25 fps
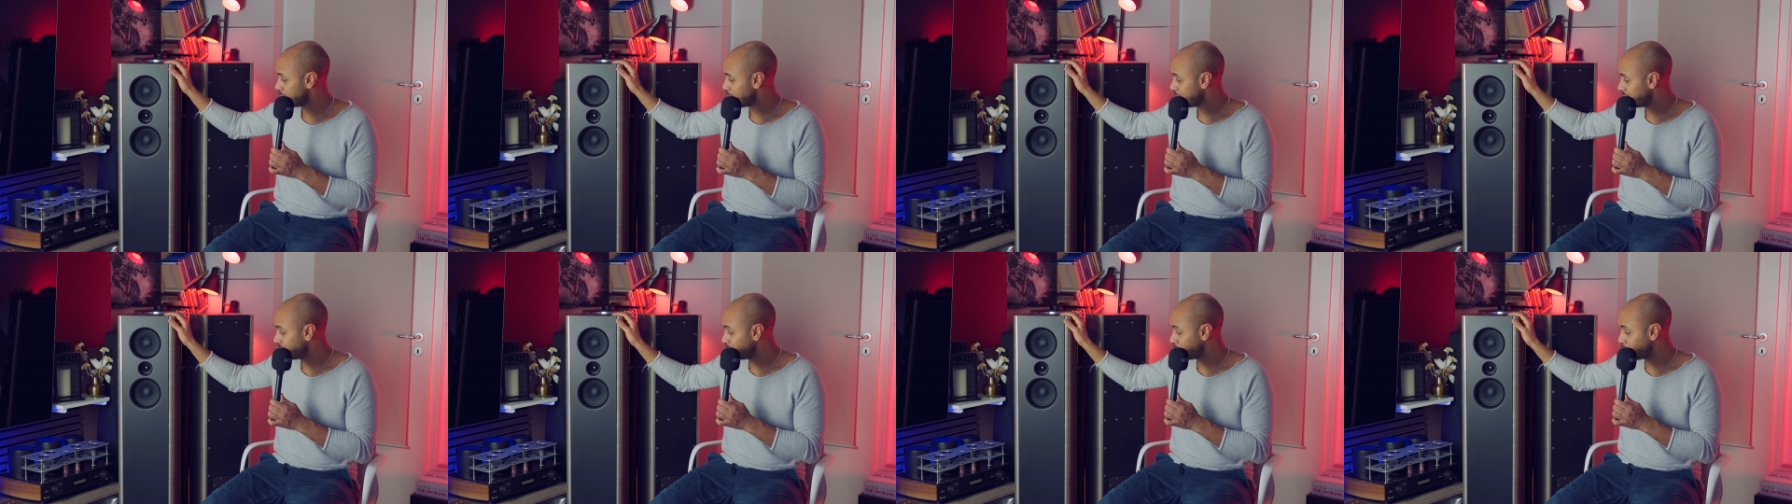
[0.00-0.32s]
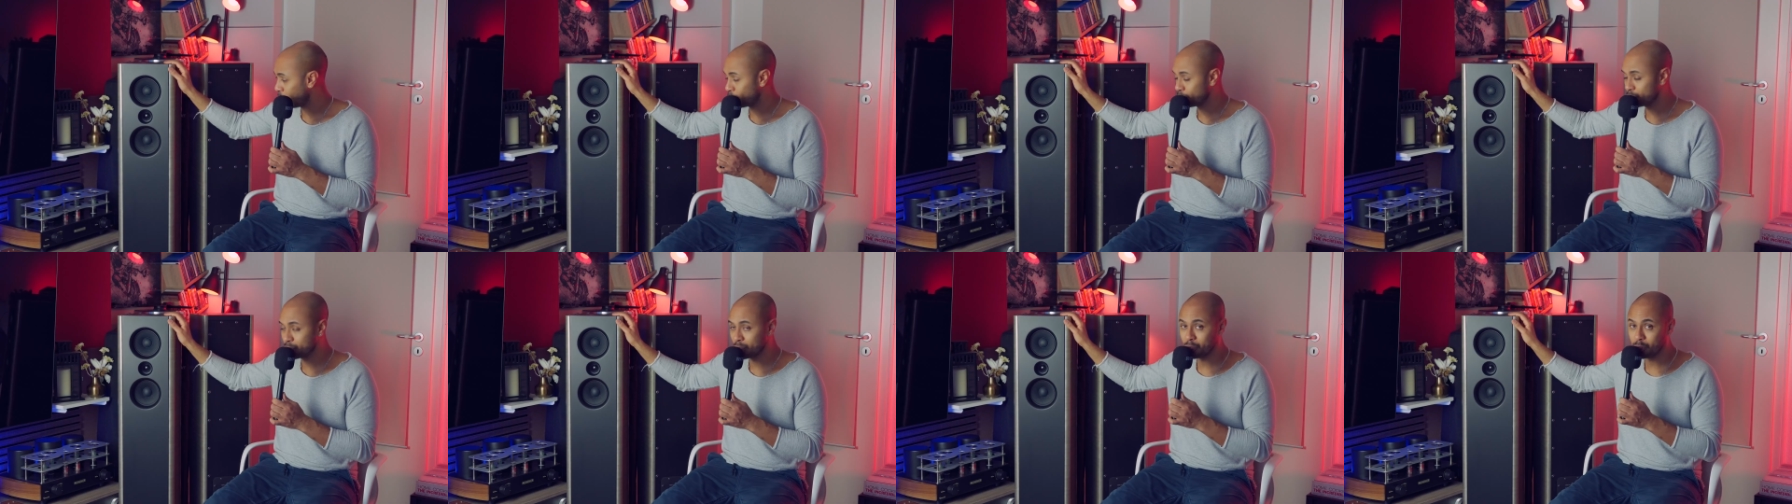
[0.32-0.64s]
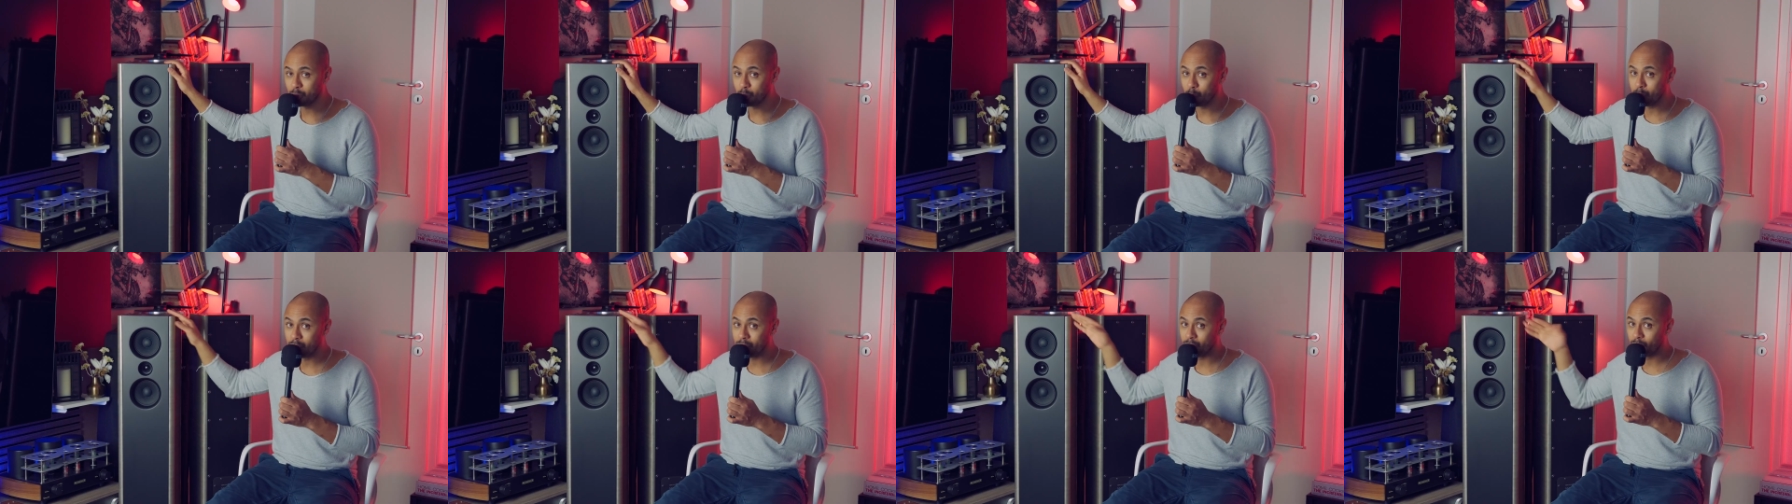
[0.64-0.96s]
because
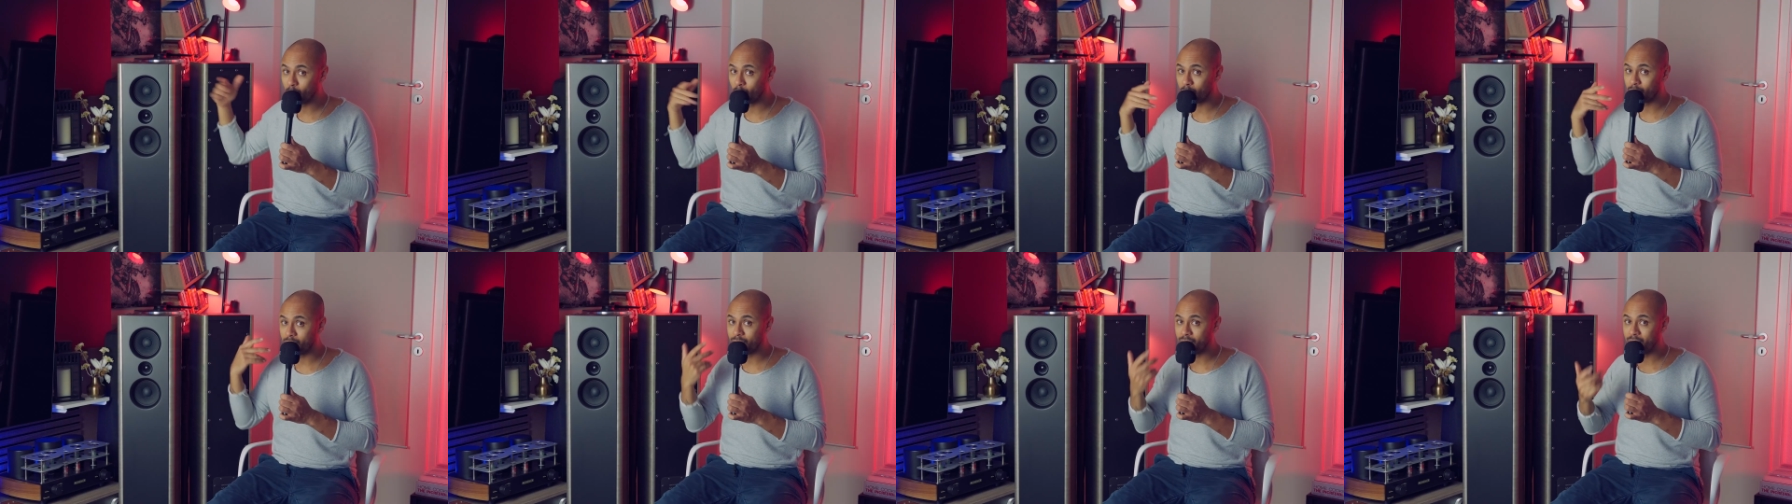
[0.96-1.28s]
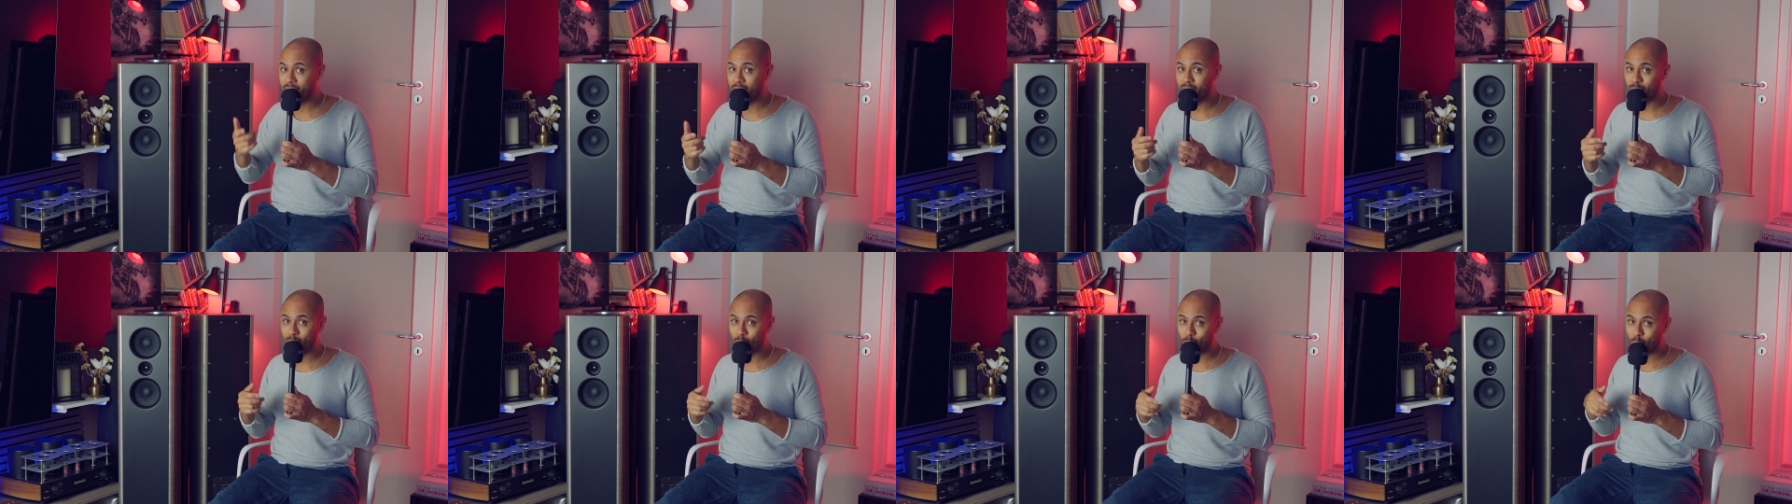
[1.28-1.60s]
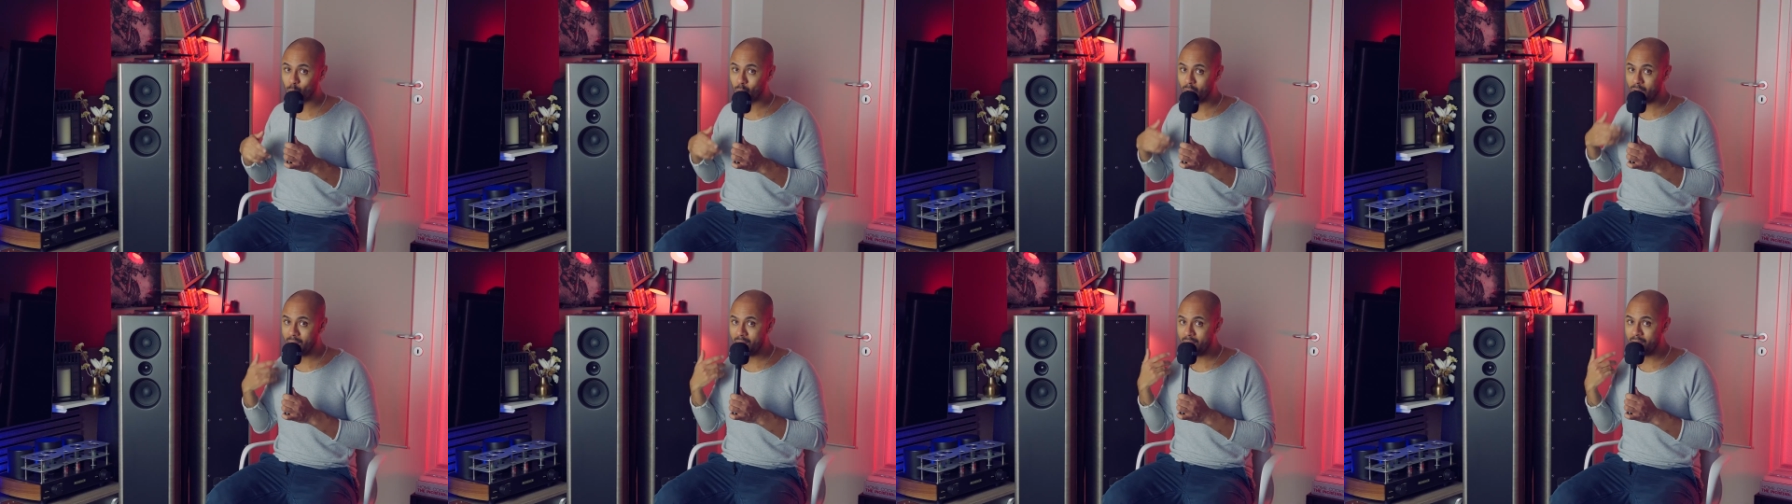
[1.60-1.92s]
you will not need
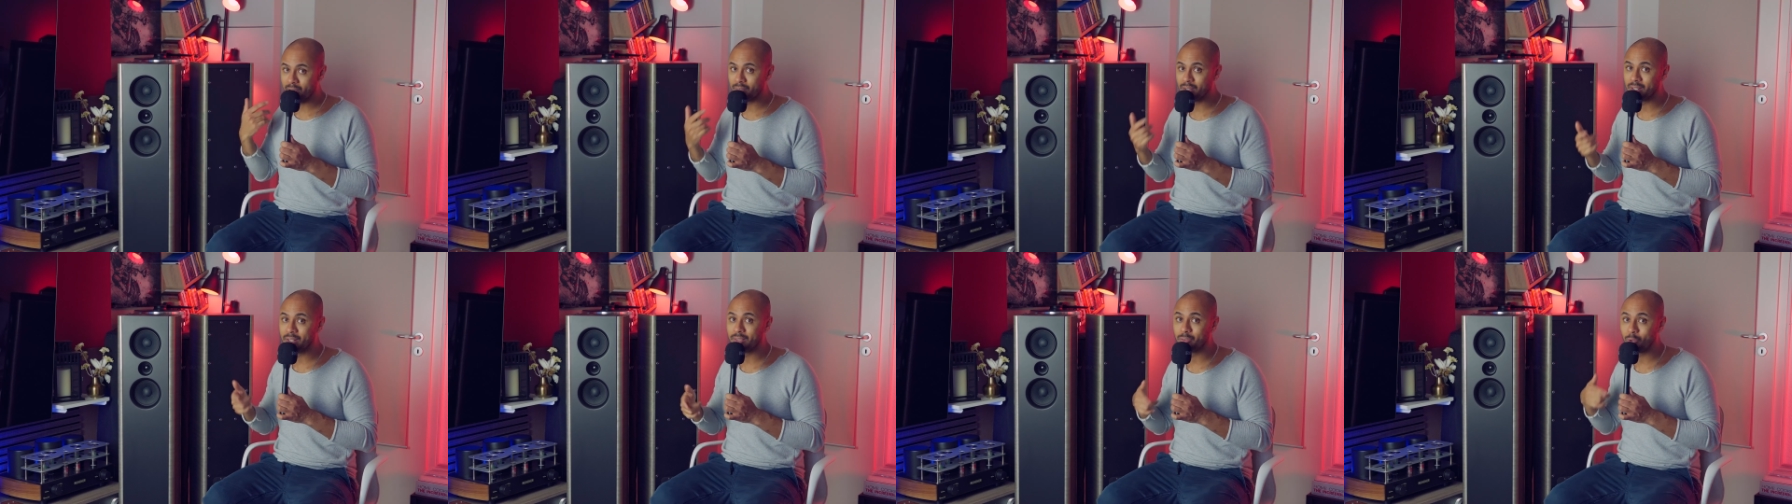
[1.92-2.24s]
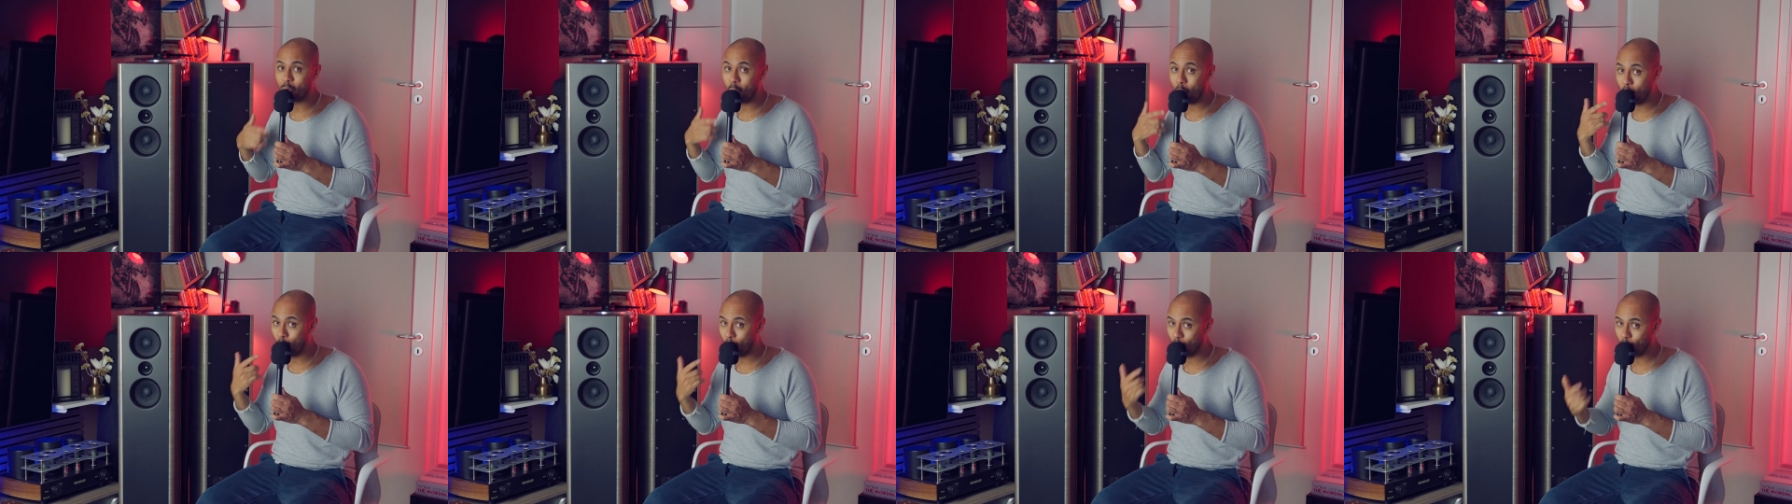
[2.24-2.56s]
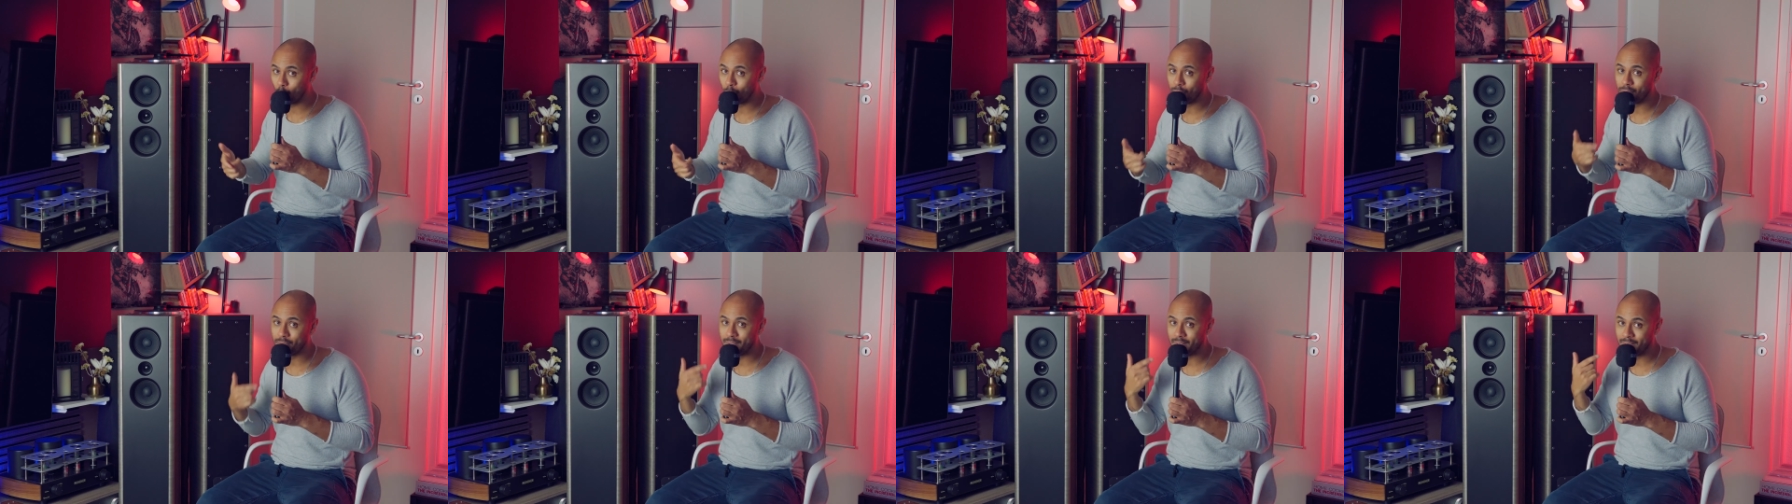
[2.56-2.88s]
to level it
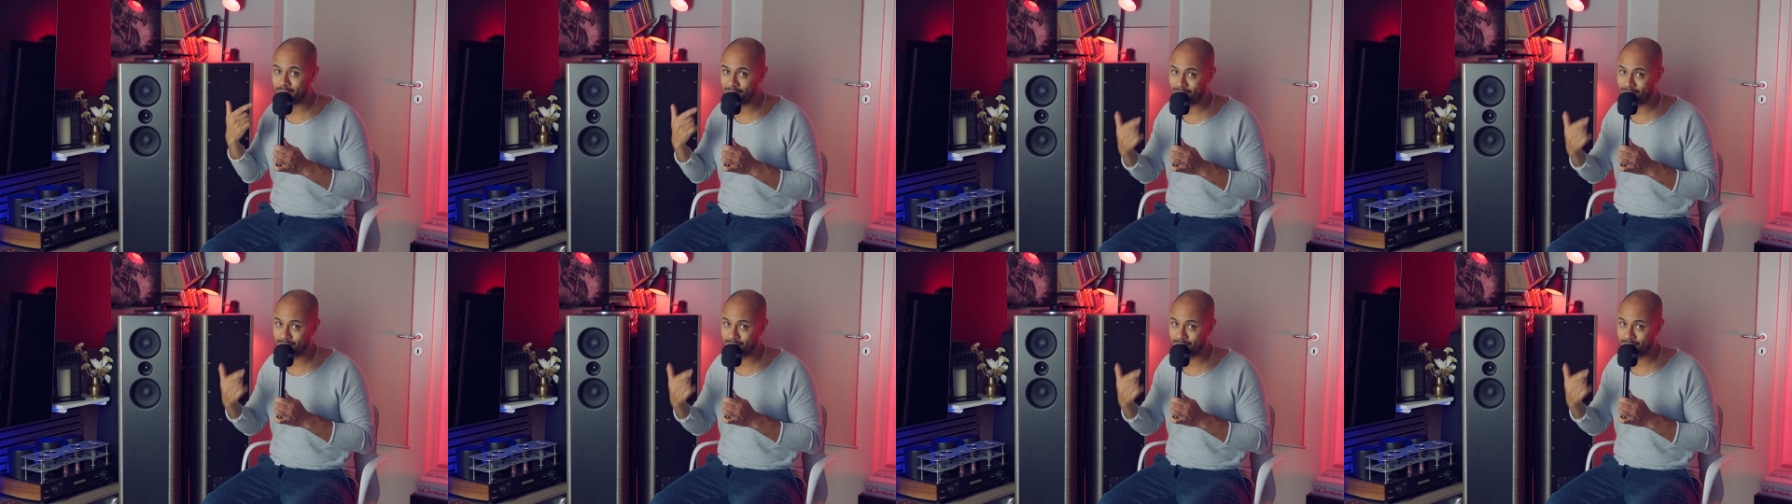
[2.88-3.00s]
all the